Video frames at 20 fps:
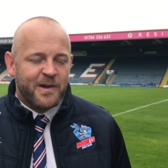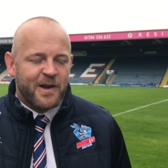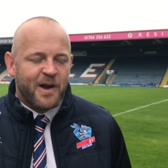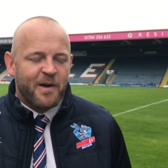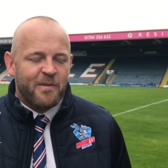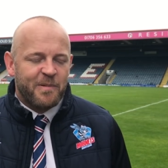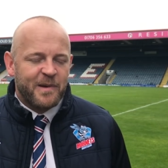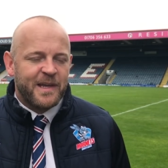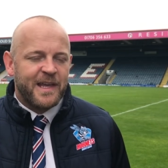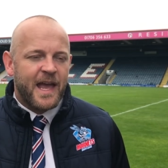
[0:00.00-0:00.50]
We
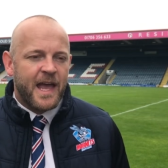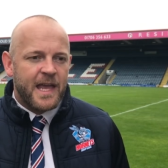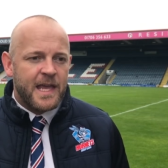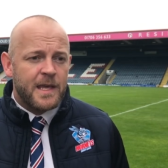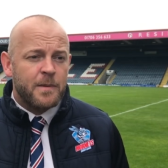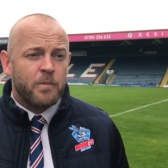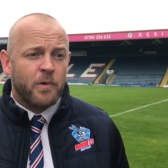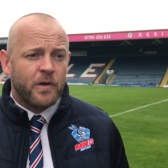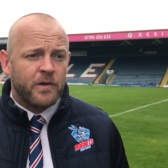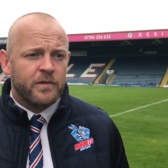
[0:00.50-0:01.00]
got beat 80
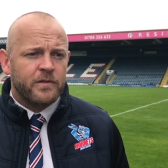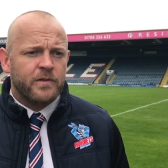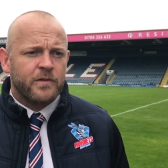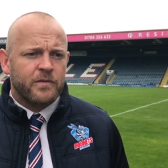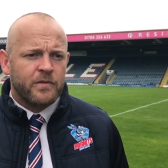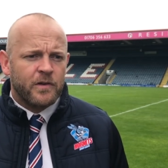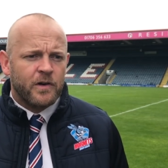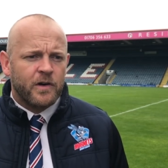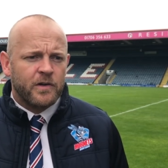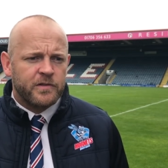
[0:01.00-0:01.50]
points to
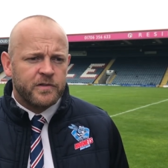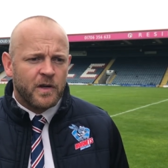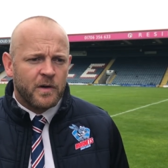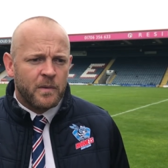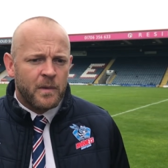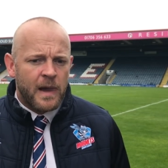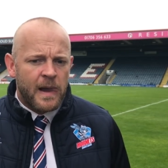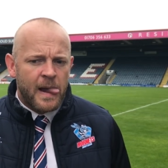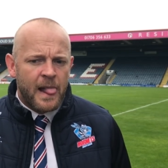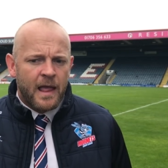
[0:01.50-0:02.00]
four,
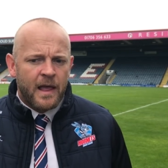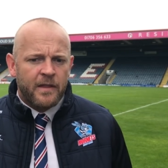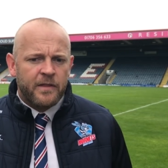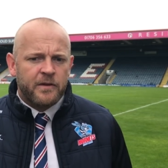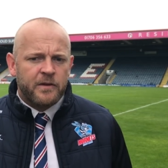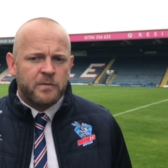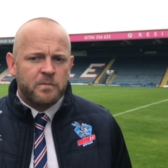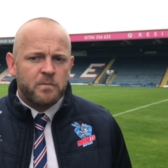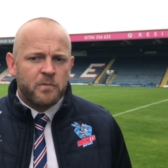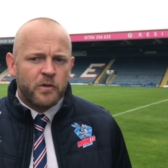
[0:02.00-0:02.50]
so
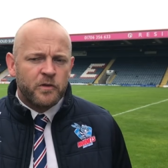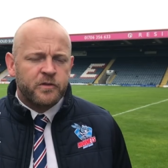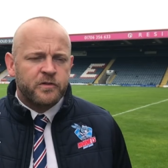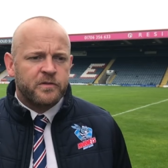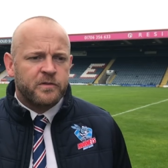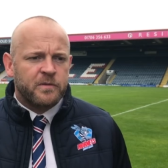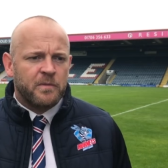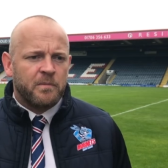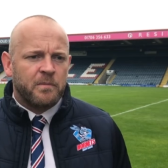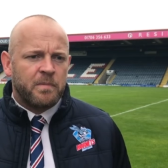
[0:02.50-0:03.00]
there
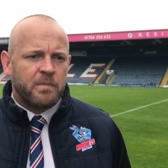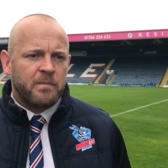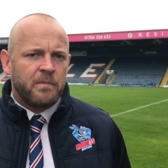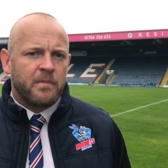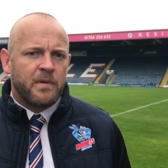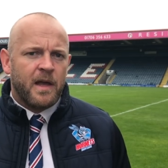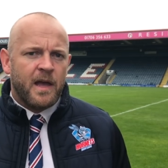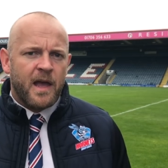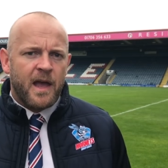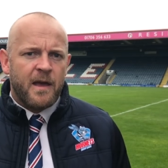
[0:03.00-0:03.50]
must
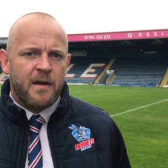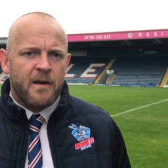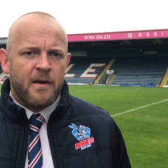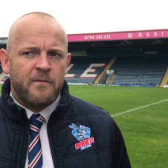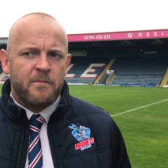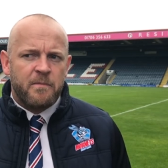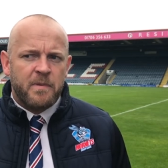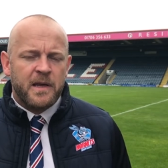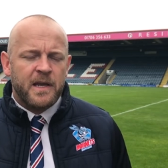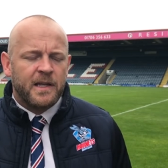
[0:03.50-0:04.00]
uh,
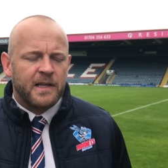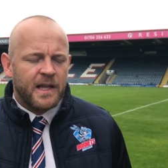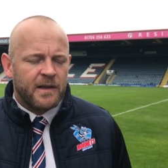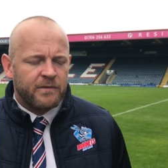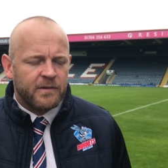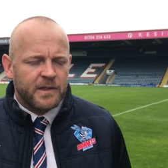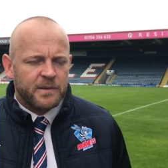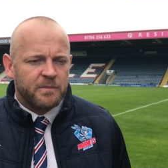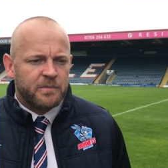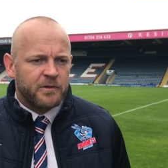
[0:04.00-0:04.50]
of be a
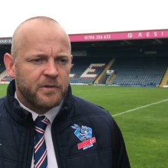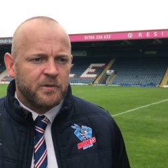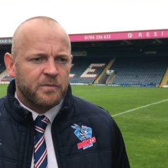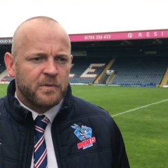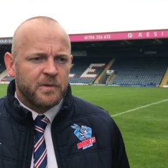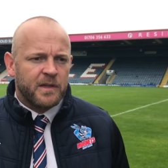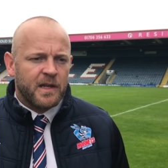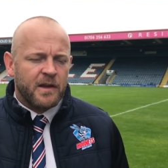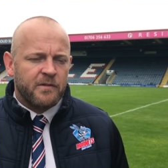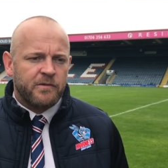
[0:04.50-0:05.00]
level
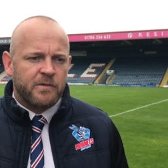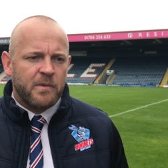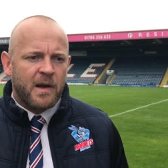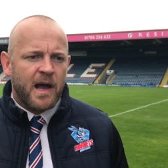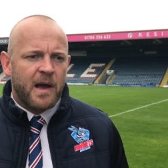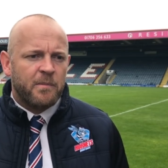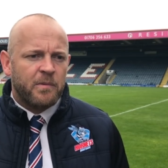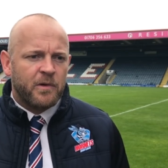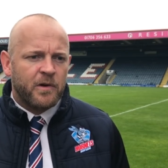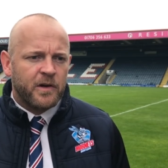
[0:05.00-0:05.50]
improvement there from
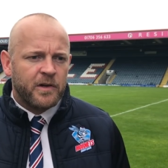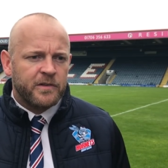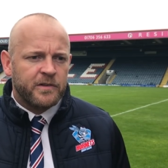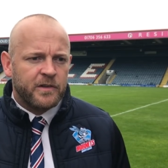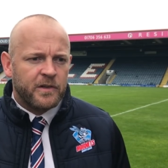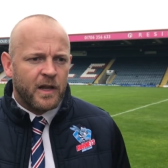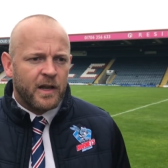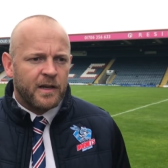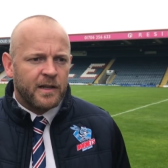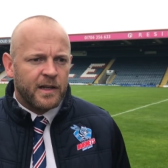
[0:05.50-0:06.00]
our boys
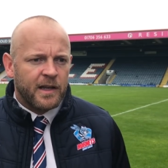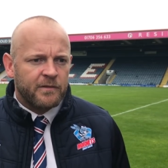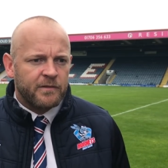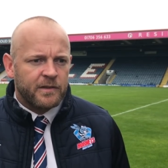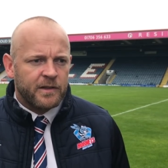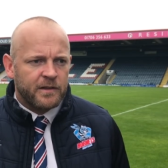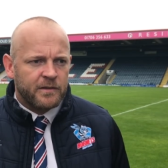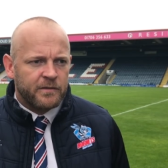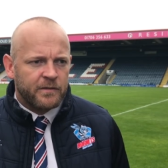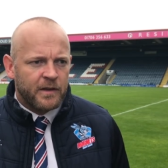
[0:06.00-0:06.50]
and, and, a
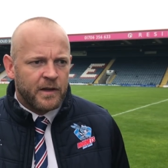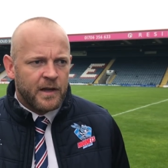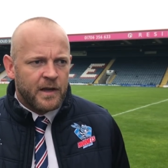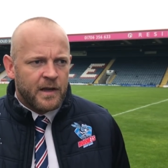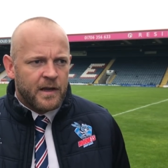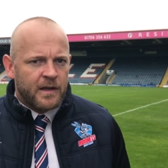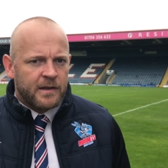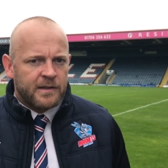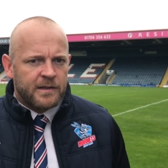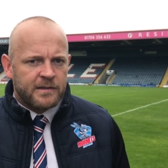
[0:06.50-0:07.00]
level of
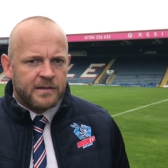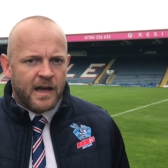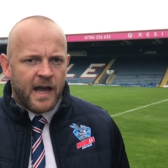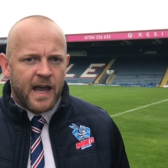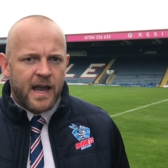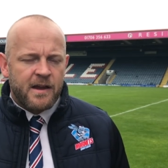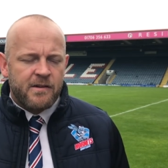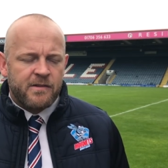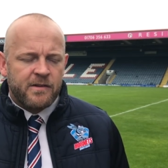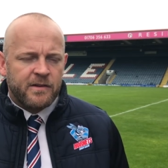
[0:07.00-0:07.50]

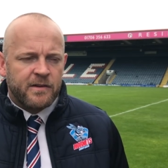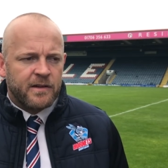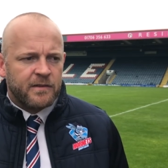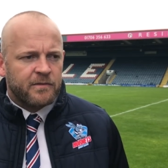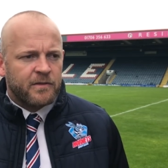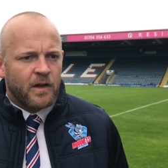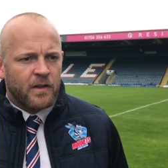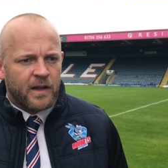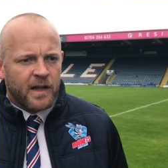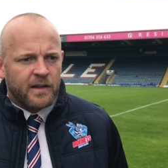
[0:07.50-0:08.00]
desire and
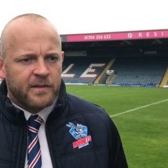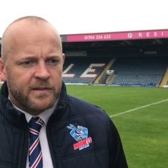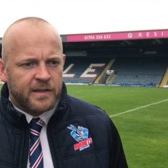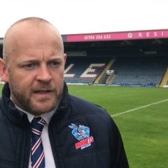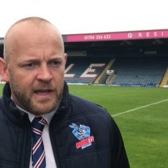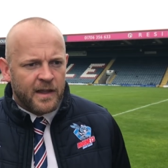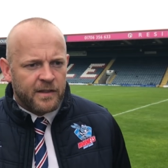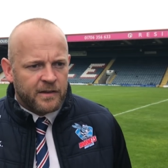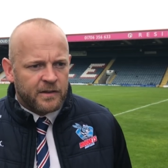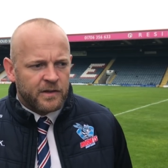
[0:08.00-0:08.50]
they've got that
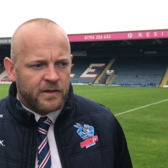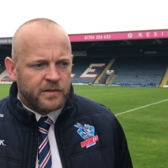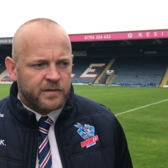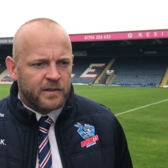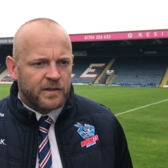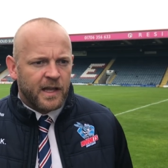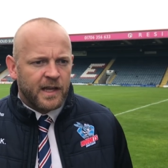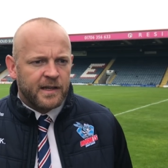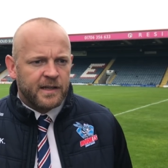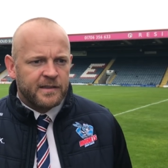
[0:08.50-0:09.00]
togetherness
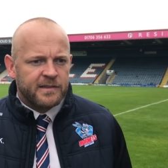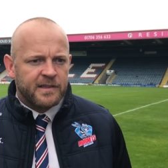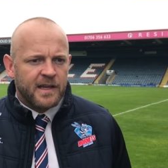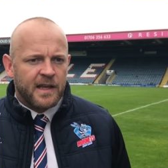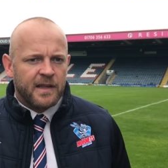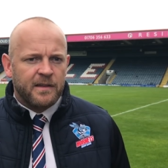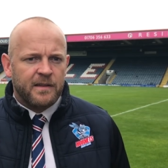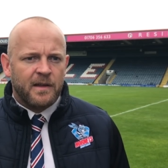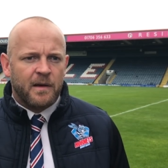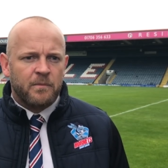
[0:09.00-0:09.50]
and like I
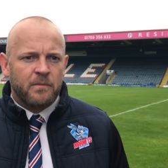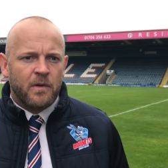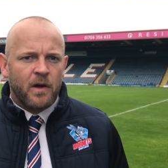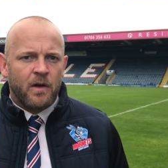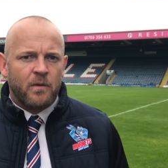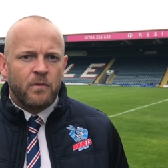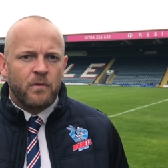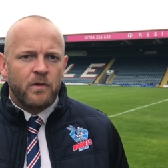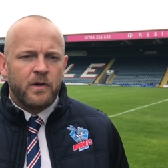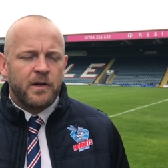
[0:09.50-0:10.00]
say I'm
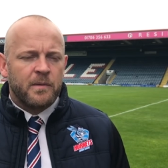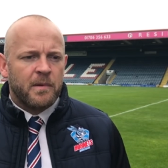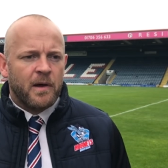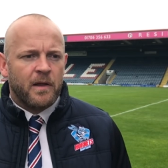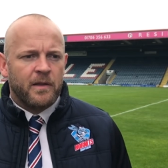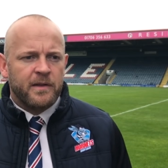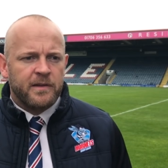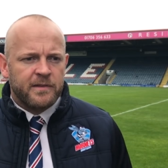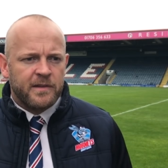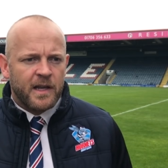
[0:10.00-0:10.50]
not worried
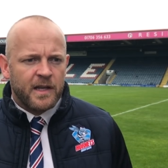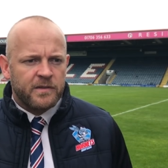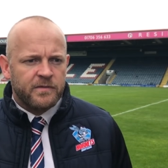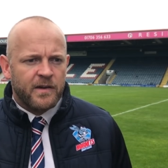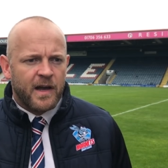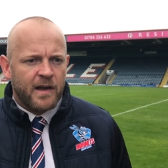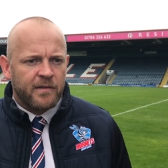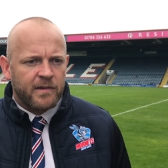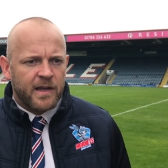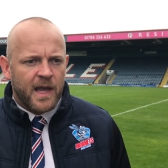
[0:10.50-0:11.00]
about these next
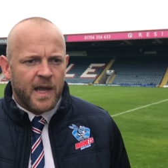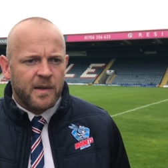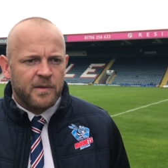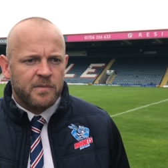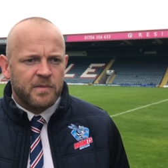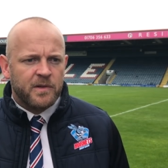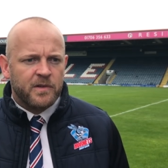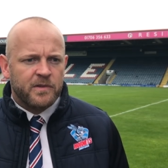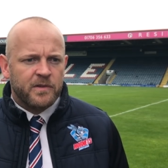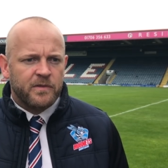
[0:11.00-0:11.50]
five
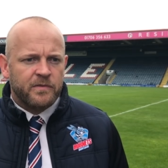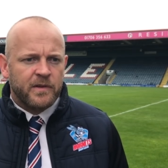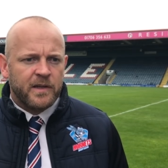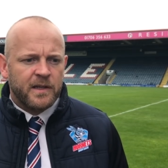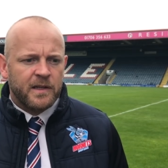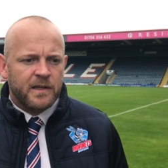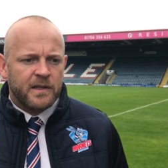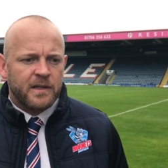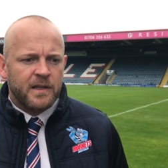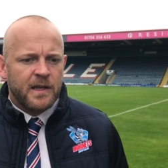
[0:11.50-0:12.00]
games because I
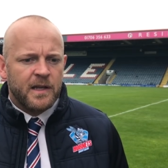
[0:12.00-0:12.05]
think